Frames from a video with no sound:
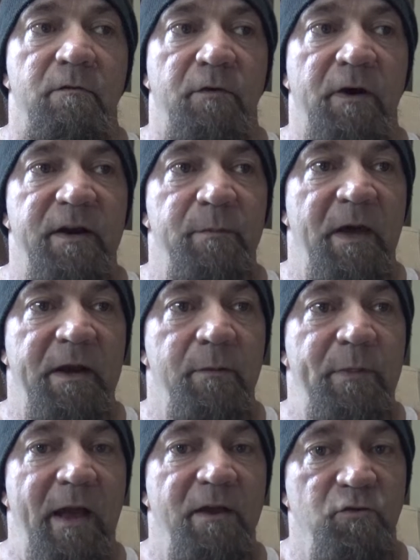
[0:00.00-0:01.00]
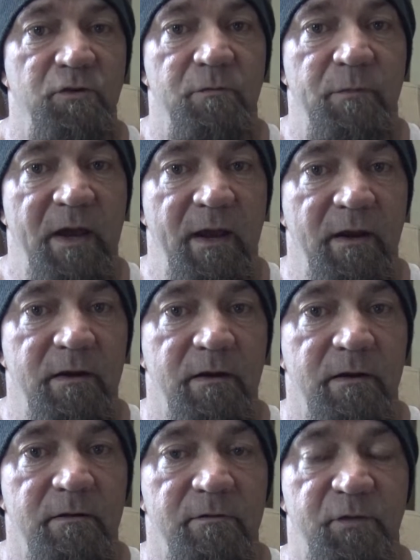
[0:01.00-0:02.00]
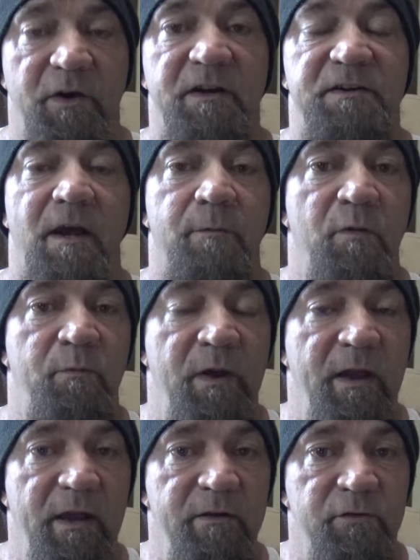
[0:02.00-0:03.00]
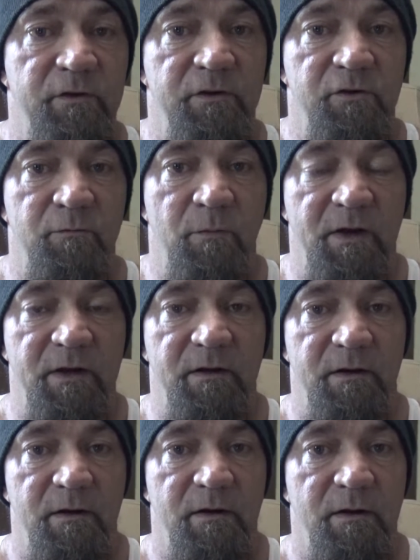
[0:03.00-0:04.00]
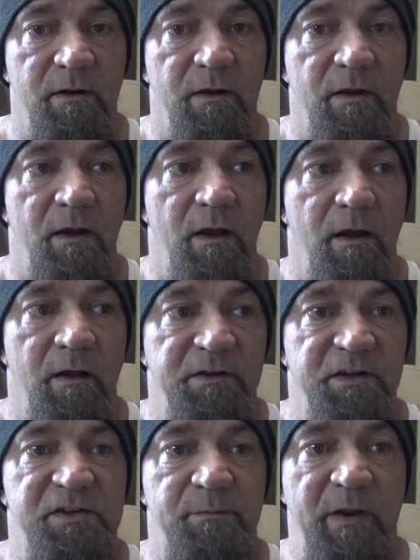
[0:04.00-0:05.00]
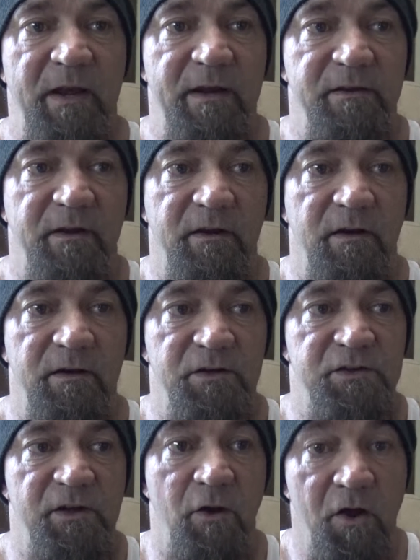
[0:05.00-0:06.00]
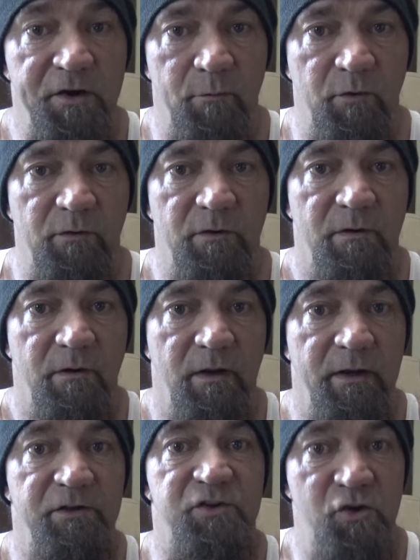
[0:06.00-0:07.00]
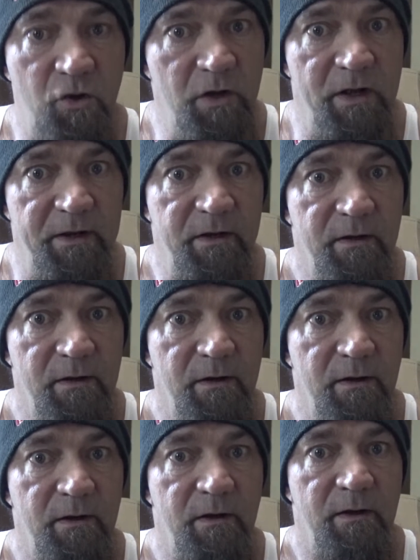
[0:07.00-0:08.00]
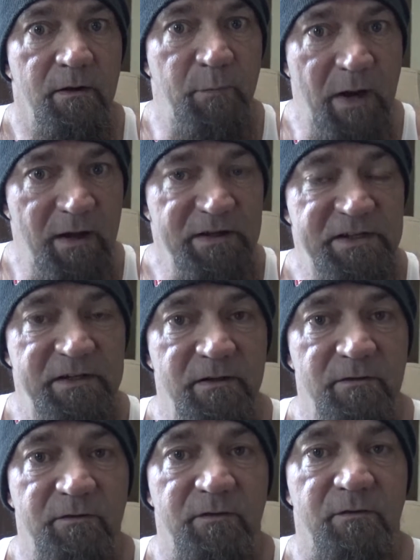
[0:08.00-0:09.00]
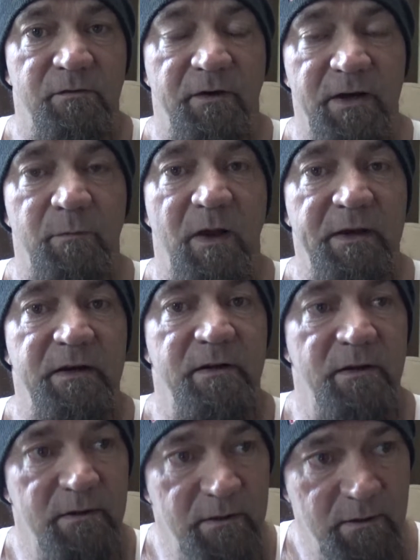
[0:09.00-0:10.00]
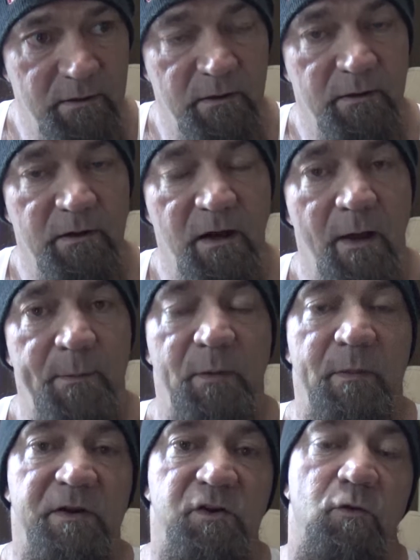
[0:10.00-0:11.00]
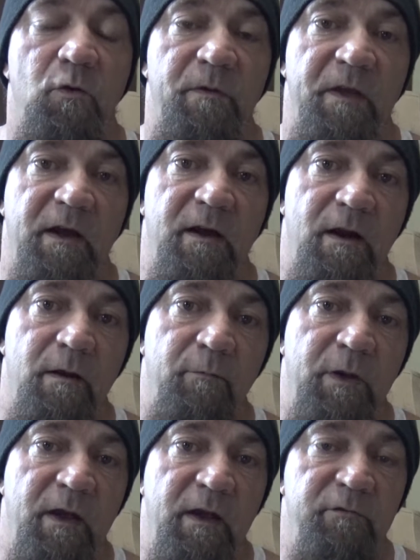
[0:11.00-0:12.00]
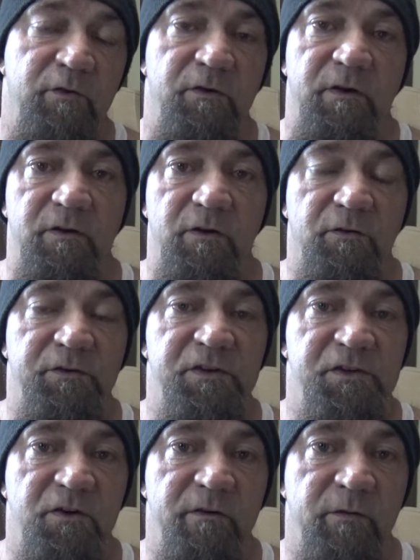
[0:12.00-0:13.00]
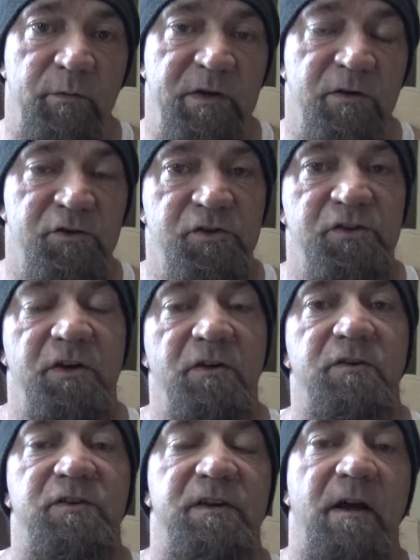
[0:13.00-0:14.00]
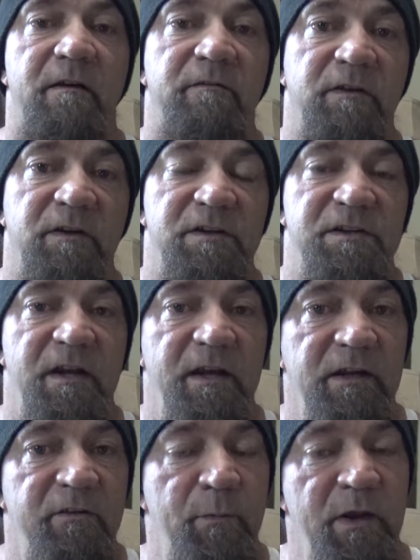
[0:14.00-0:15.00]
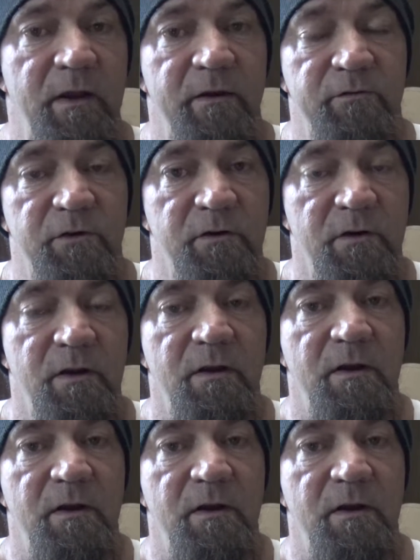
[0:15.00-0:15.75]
for anybody to pat you on the back, for any type of behavior that you might uh, display that is laudable and good, positive, for anybody to compliment you on that kind of behavior that you don't deserve it because you're so used to having this negative behavior